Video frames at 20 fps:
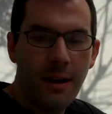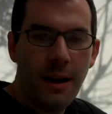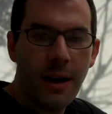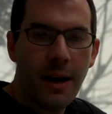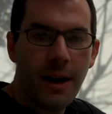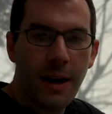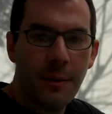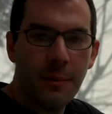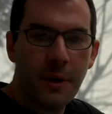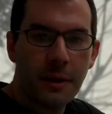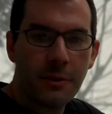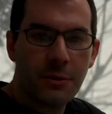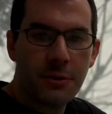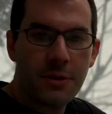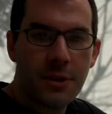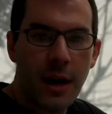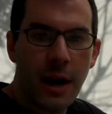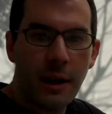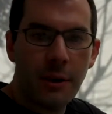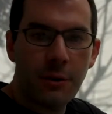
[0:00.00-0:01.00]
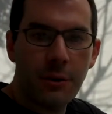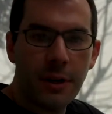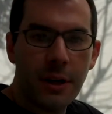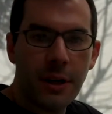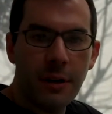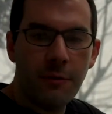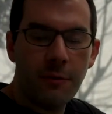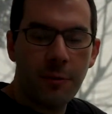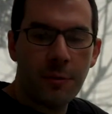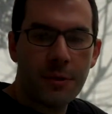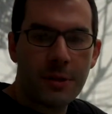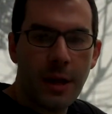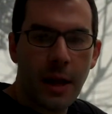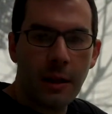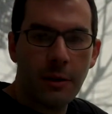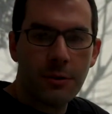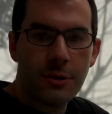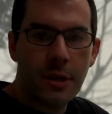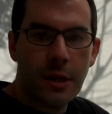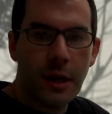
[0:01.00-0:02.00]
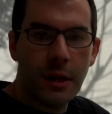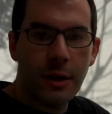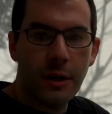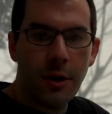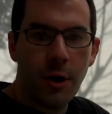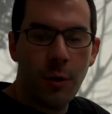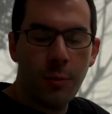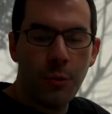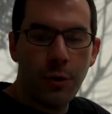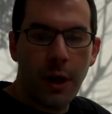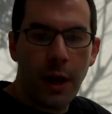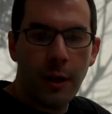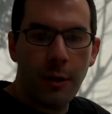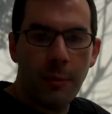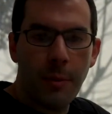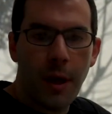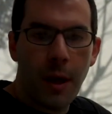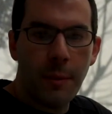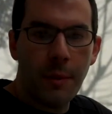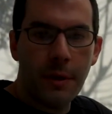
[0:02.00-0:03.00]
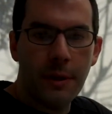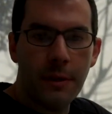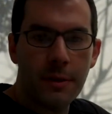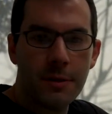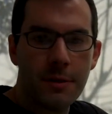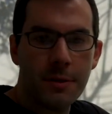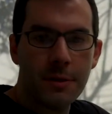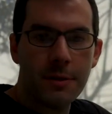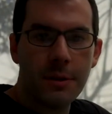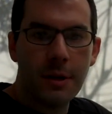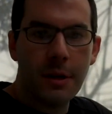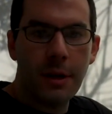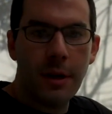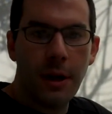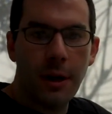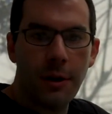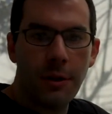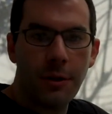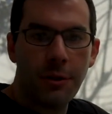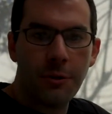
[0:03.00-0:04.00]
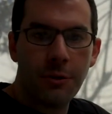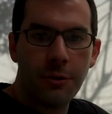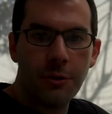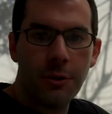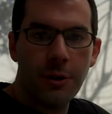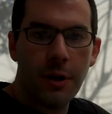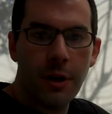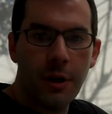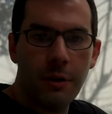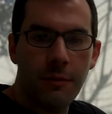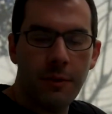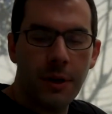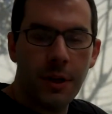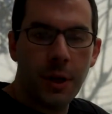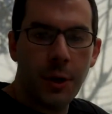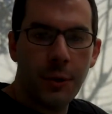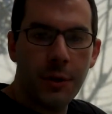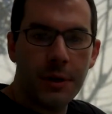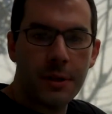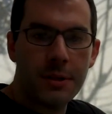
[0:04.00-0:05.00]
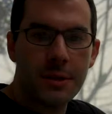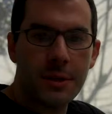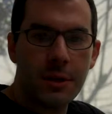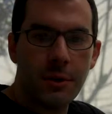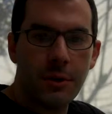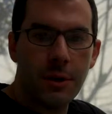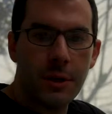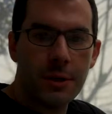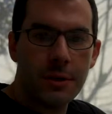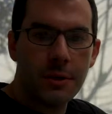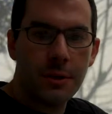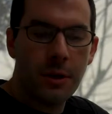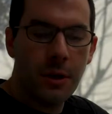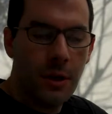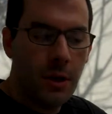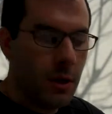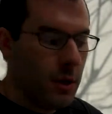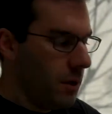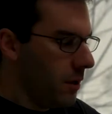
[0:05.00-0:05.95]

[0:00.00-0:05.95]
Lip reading: Hi, I'm Dr. Seiler again from Seiler Skin in Homewood, Alabama, and this is the third video in a series.